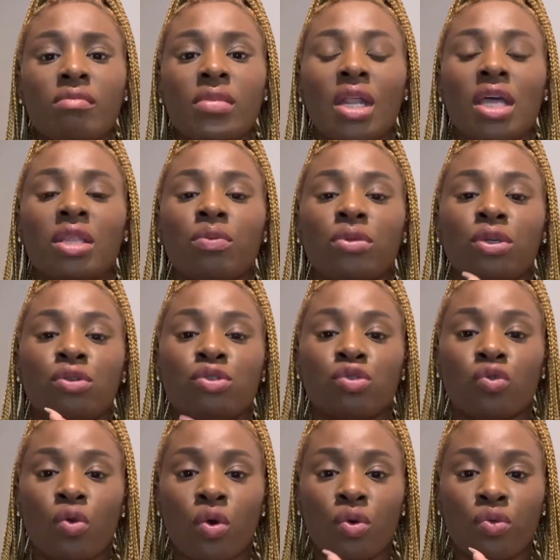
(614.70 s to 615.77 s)
And then when you
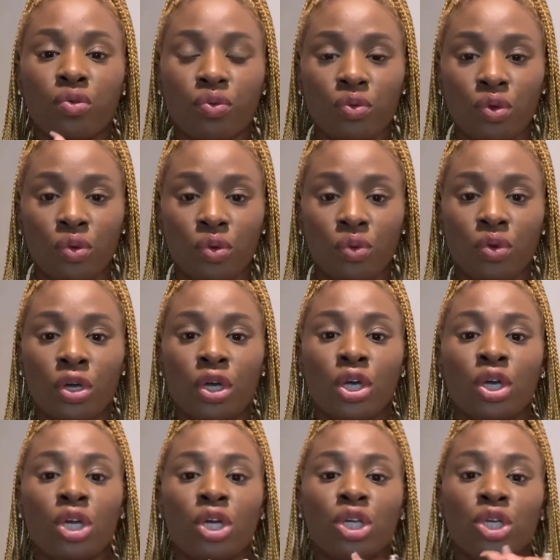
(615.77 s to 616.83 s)
scroll through,
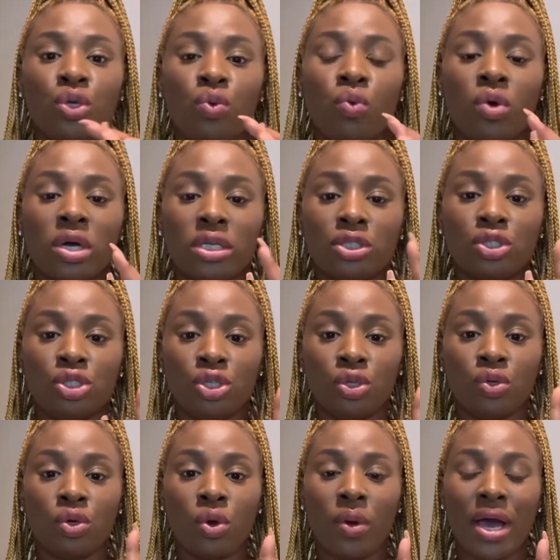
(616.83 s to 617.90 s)
you want
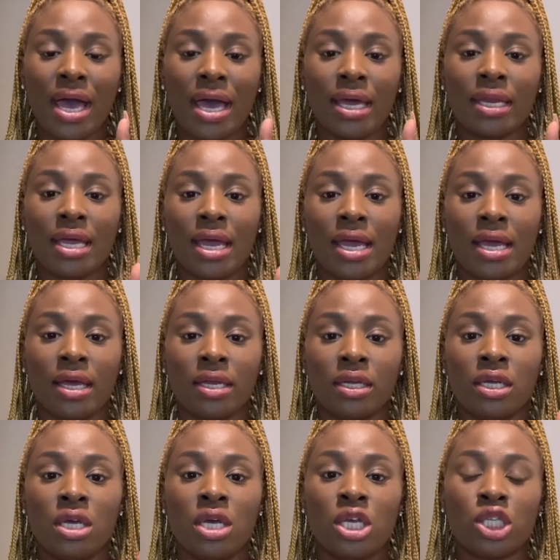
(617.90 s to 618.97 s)
to go ahead
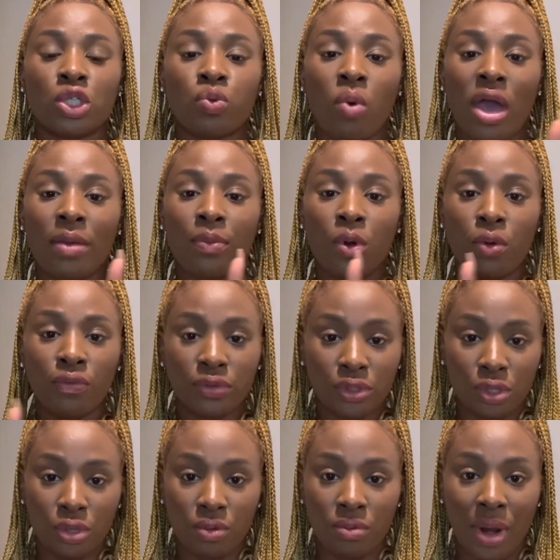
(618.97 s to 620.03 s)
and swipe over
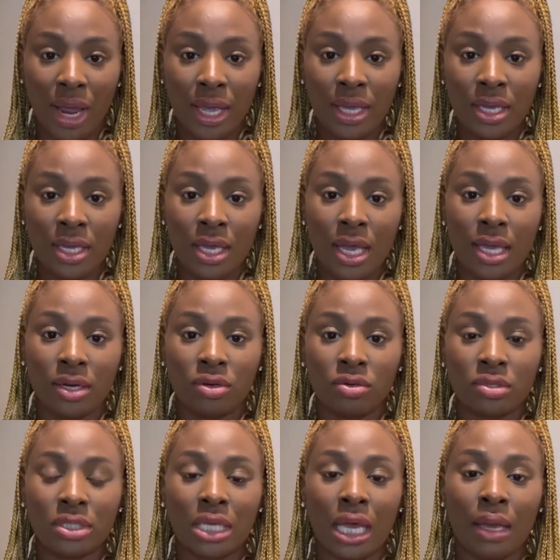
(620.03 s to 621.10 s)
to the right, and it'll
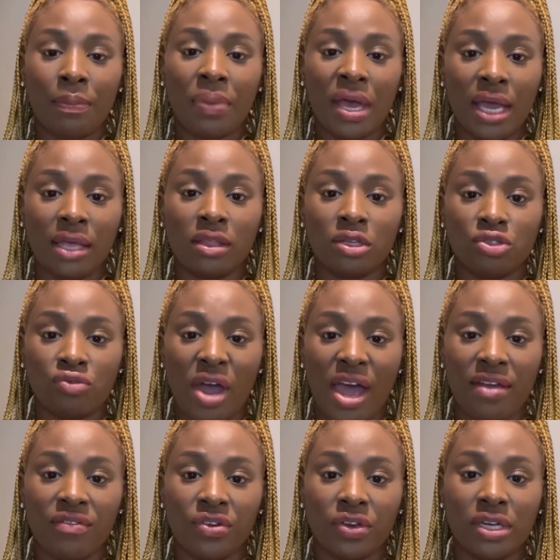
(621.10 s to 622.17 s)
say pay the
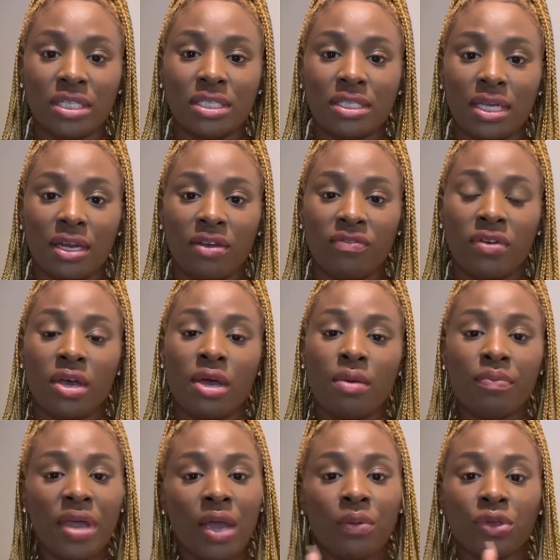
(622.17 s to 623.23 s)
driver instead of
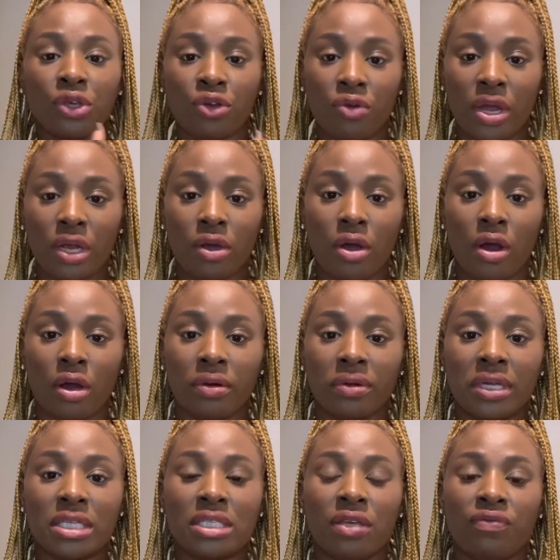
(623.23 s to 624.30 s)
pay with your credit card.
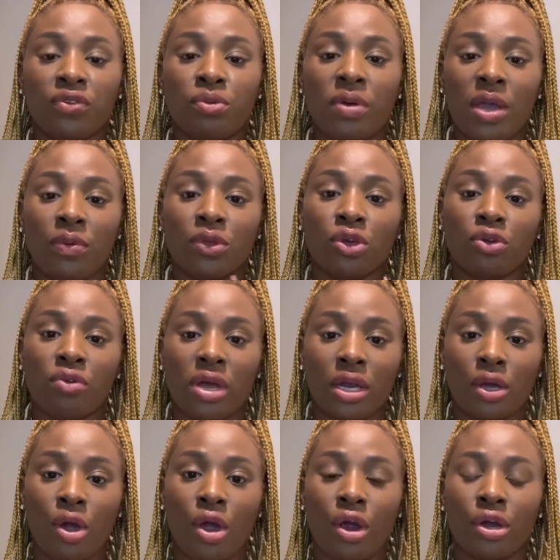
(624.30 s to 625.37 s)
Because if you pay with your
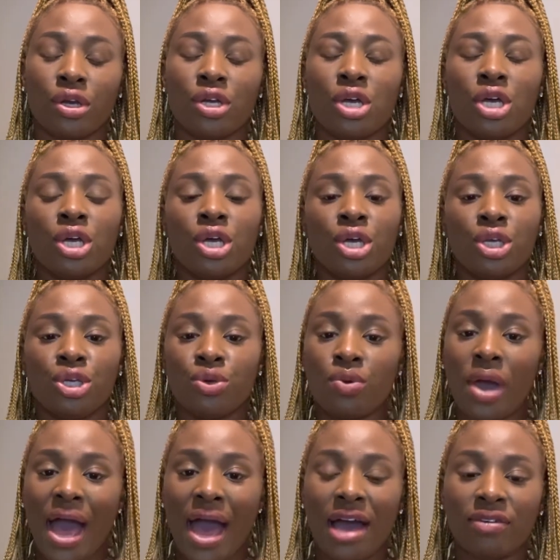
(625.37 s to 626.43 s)
credit card, you
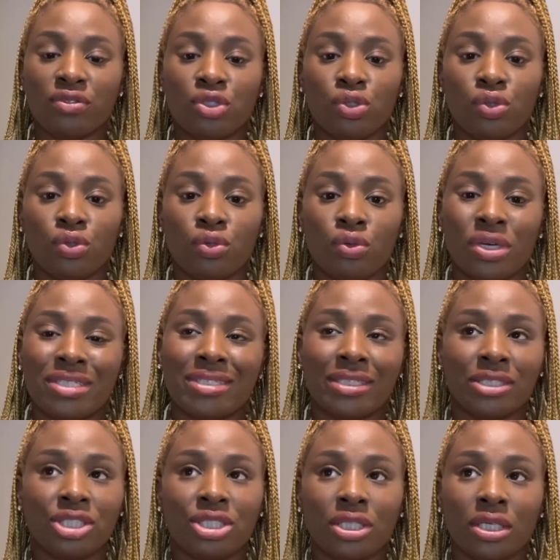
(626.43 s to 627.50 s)
have to
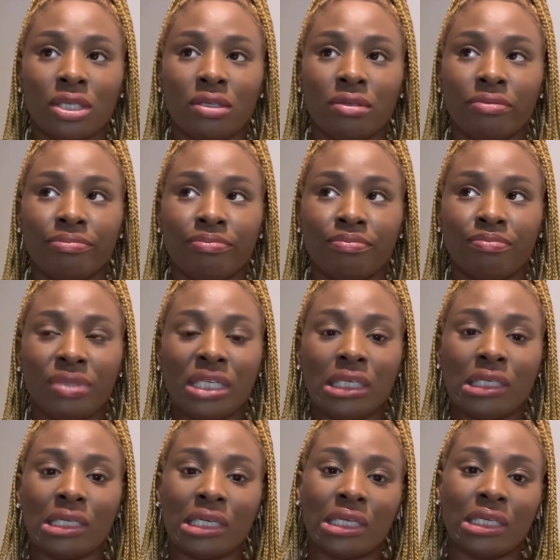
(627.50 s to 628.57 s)
essentially
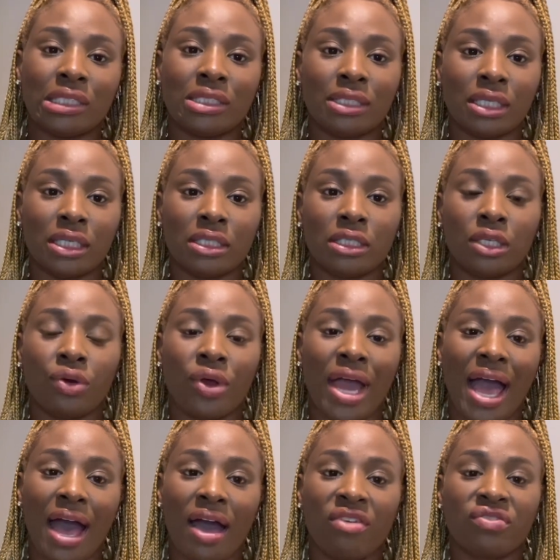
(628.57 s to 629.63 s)
be a citizen or
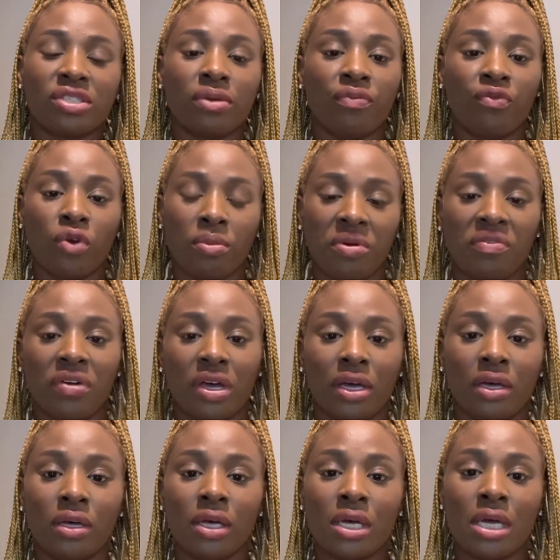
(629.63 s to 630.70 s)
have some form of
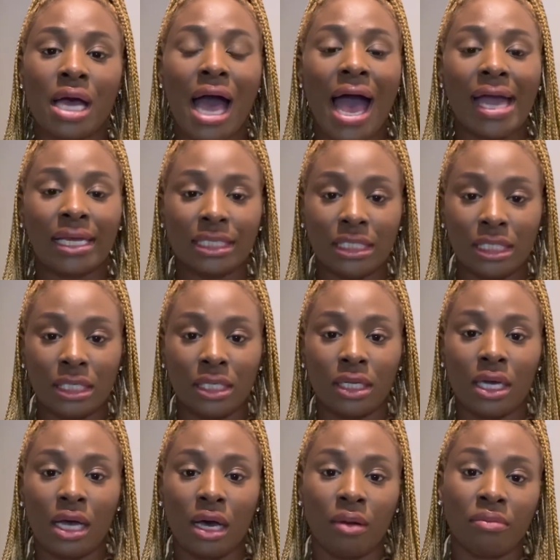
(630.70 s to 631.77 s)
a ID
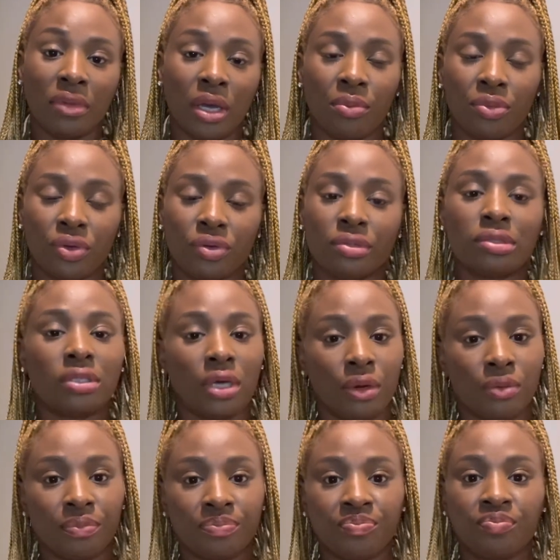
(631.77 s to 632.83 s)
number. So
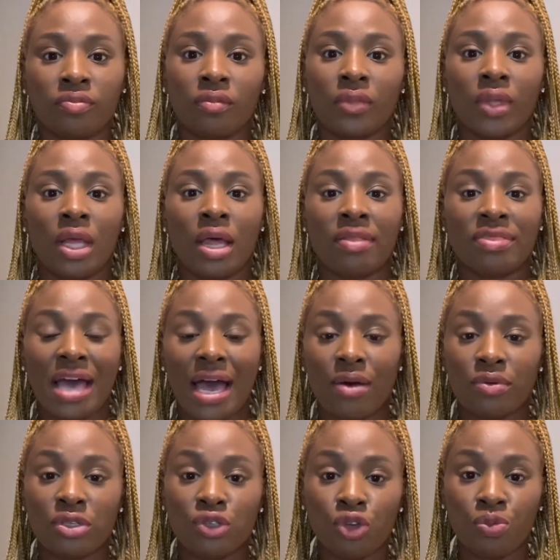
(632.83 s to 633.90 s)
that
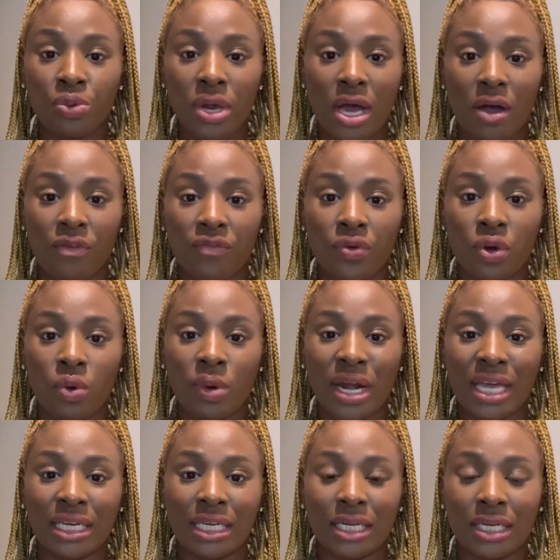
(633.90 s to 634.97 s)
was super helpful when
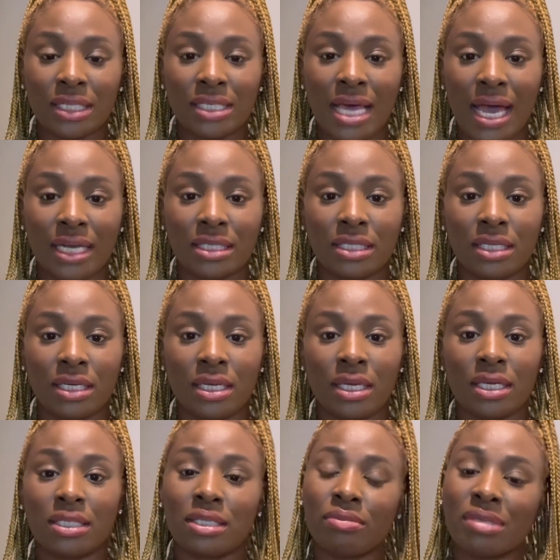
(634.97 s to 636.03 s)
I needed a
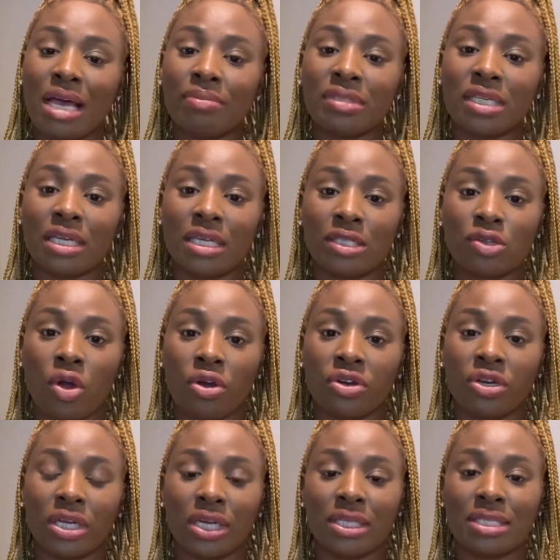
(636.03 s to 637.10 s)
taxi. Sometimes it is harder
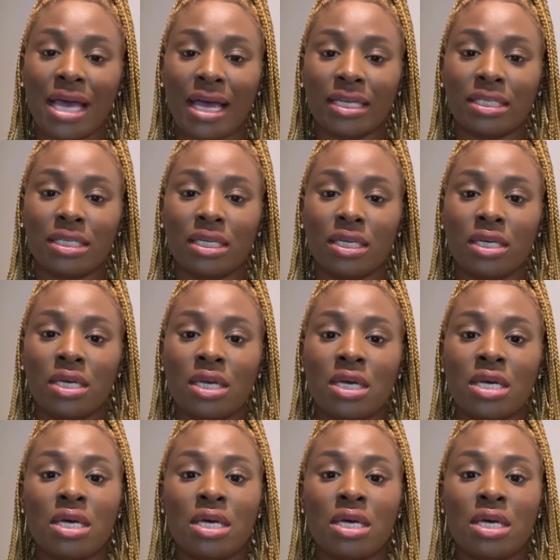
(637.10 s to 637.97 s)
to get a taxi.